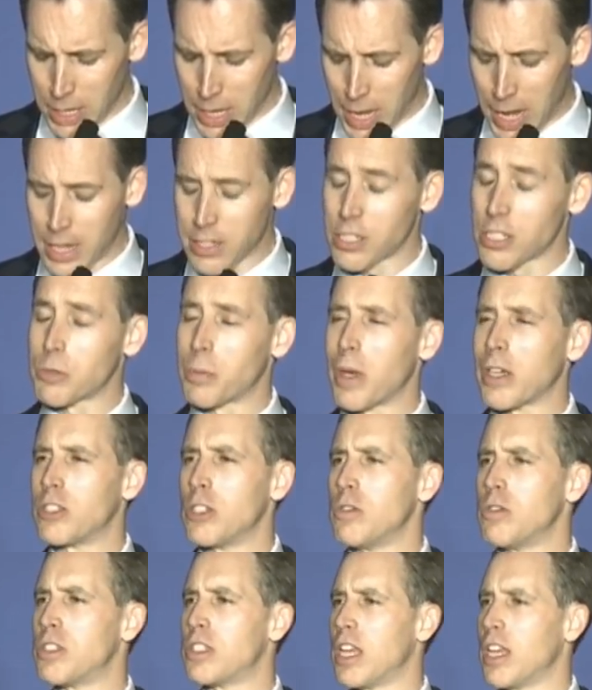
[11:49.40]
I suspect
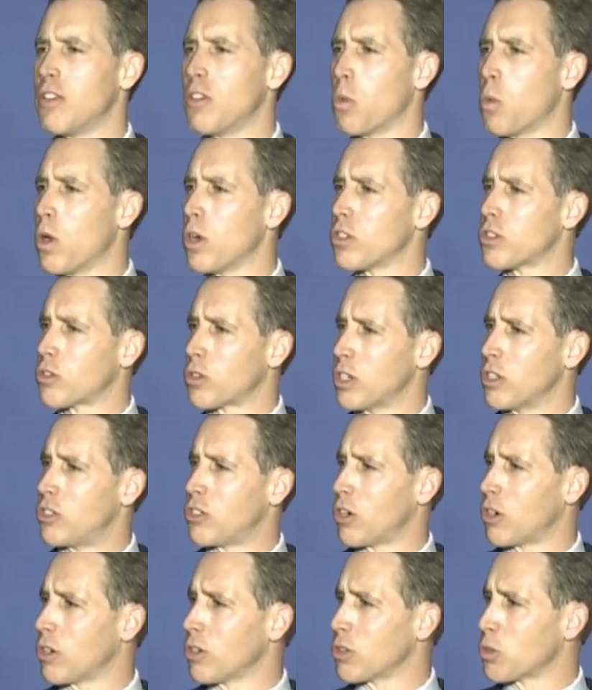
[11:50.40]
you've seen the Wall Street
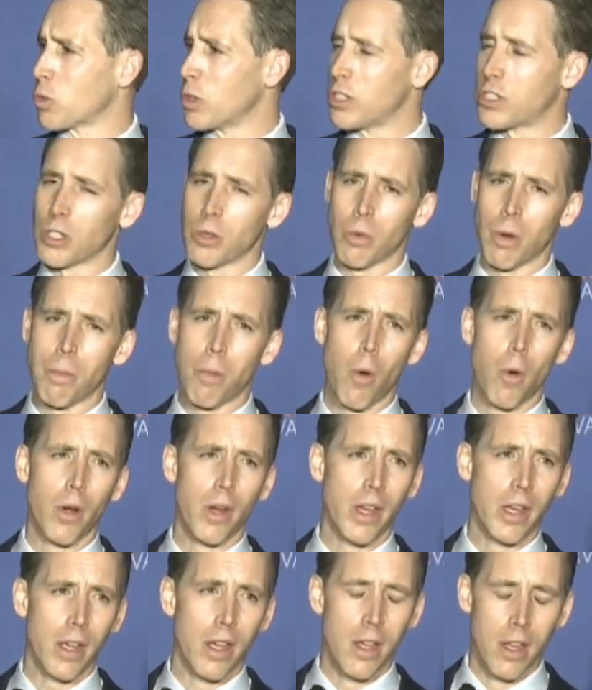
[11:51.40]
Journal's recent
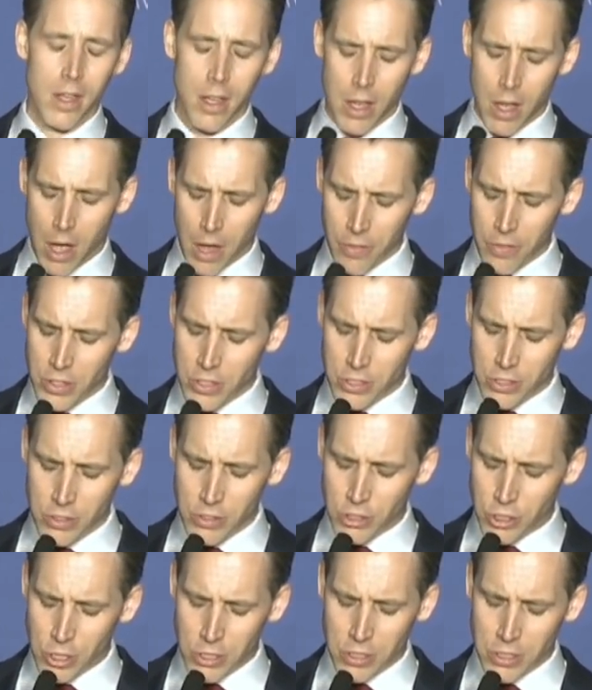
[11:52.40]
reporting on
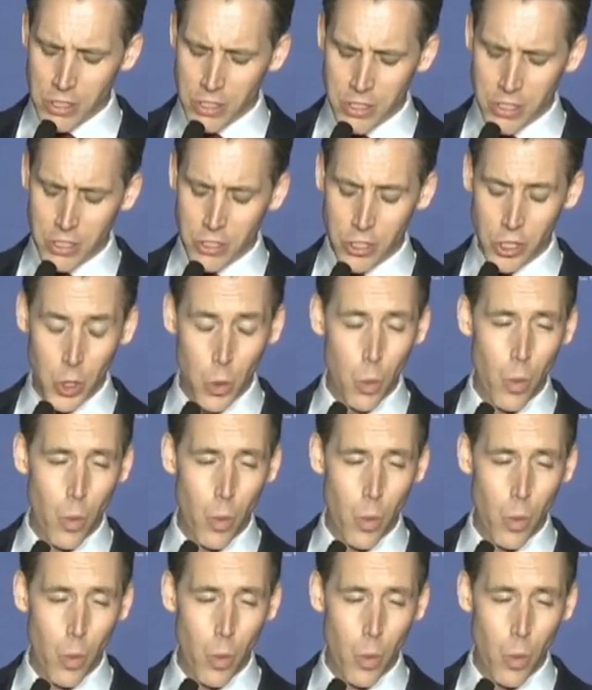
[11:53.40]
just this issue.